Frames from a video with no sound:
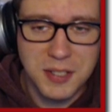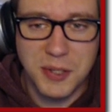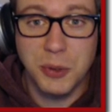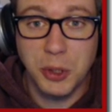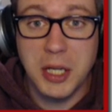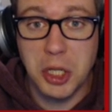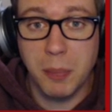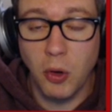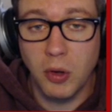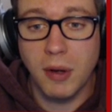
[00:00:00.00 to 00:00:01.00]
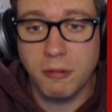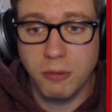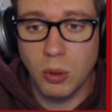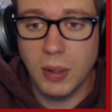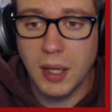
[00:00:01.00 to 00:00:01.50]
to trade your Pokemon
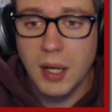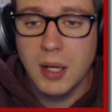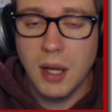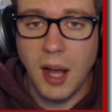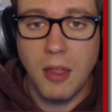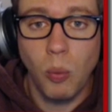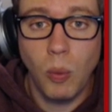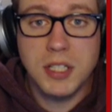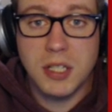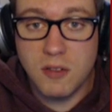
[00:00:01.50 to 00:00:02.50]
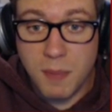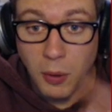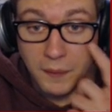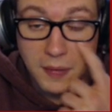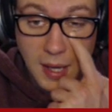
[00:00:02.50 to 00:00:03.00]
forward, uh, the ones that you've
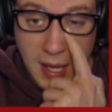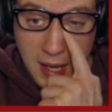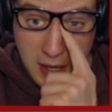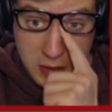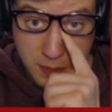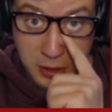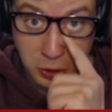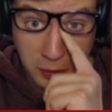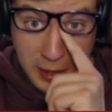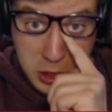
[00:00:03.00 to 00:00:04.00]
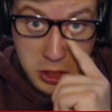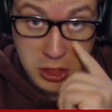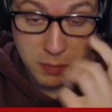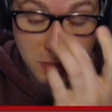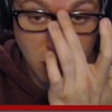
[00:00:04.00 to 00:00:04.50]
built a uh, special
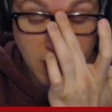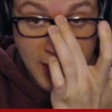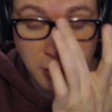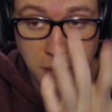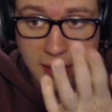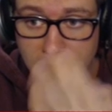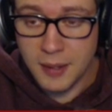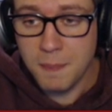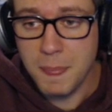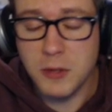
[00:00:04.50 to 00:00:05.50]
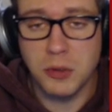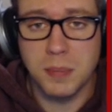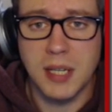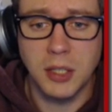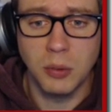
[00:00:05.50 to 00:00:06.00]
relationship to naturally, this would
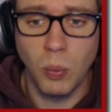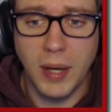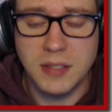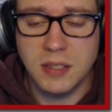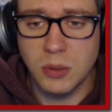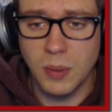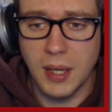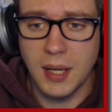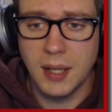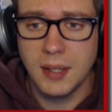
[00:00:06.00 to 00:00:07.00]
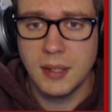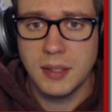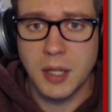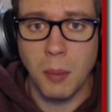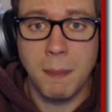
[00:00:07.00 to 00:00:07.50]
be a good way to, uh,
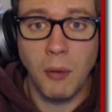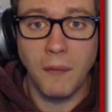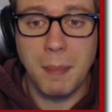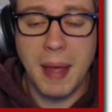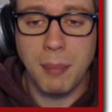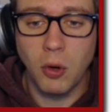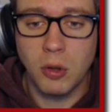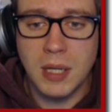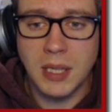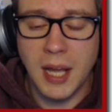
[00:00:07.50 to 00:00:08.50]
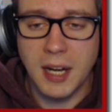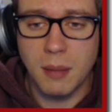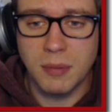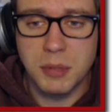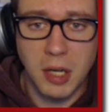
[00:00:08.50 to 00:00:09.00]
you know, build up that Pokemon lineup
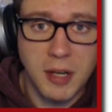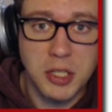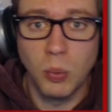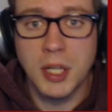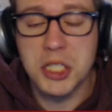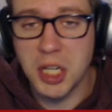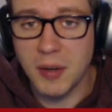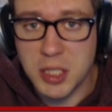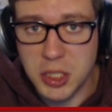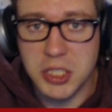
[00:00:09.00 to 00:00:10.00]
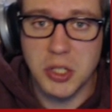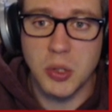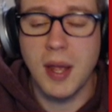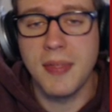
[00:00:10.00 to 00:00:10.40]
from Generation 1 to Generation 2, and